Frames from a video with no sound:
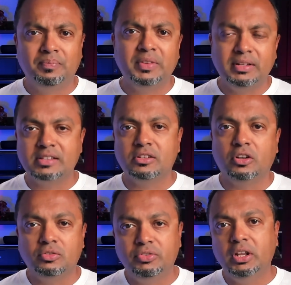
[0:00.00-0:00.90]
That's
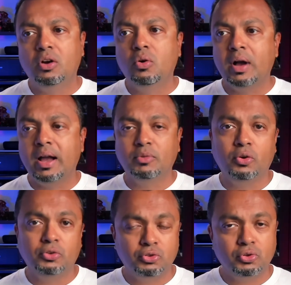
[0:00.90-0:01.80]
another video. I'm
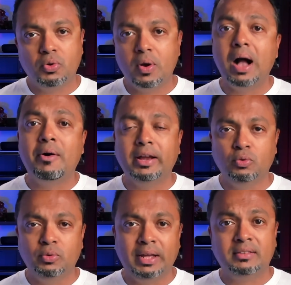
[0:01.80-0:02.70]
going to show you how I
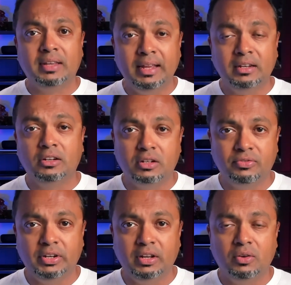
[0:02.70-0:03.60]
do that in another
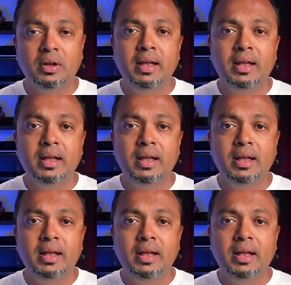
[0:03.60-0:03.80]
video.